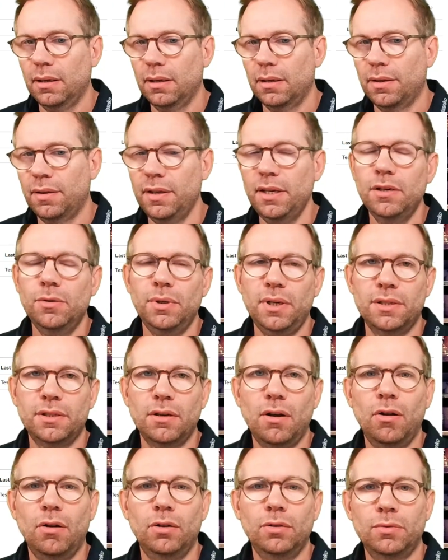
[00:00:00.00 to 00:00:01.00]
Theo is
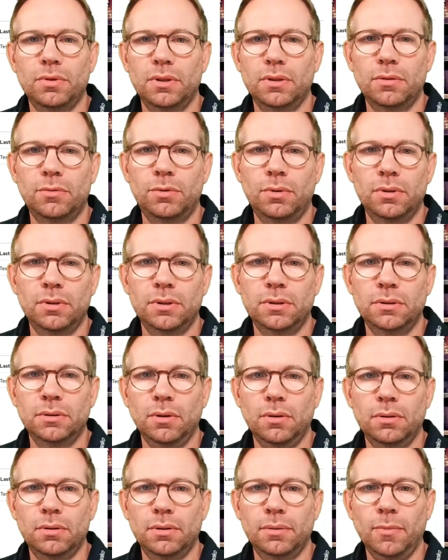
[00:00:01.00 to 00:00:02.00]

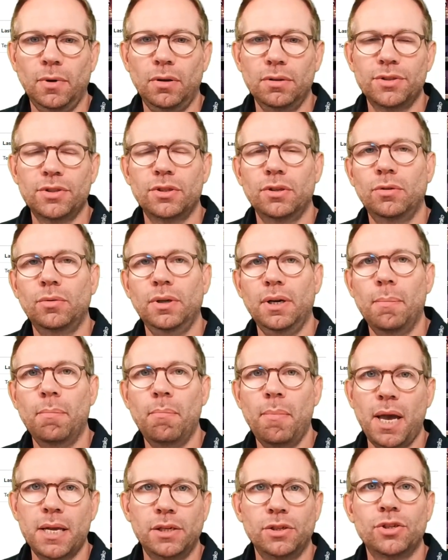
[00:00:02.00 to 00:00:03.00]
also a
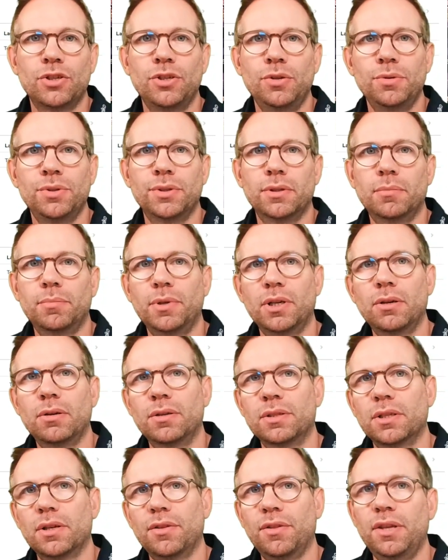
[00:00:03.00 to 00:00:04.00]
managed user
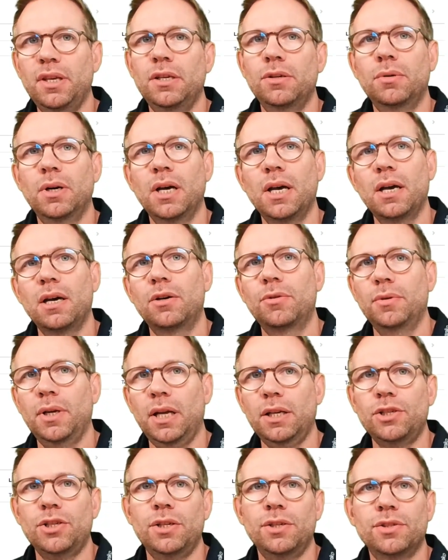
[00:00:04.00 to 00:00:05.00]
because Theo
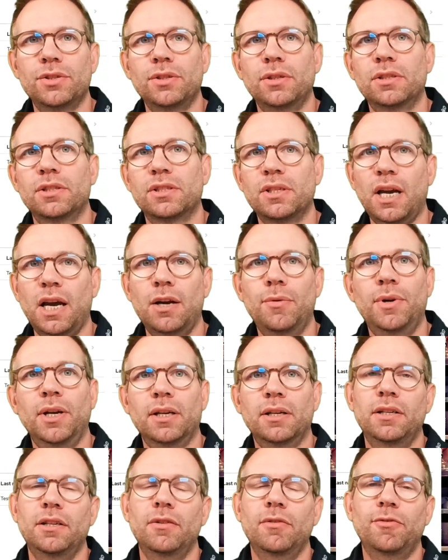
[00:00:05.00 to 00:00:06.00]
registered
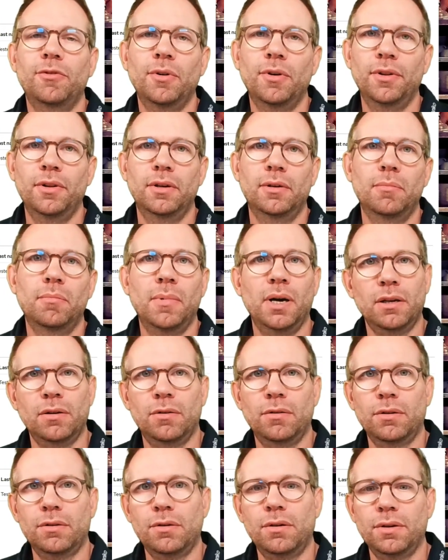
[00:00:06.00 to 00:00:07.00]
directly for the
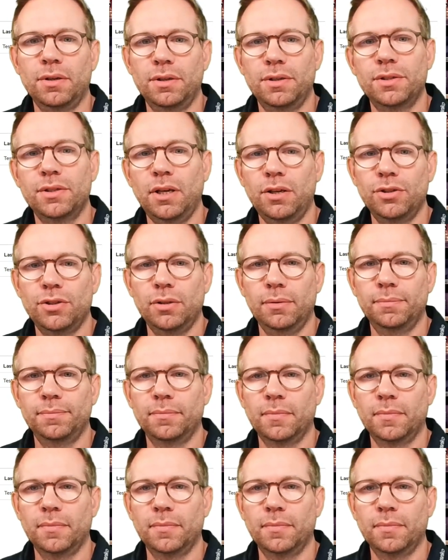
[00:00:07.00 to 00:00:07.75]
my.org organization.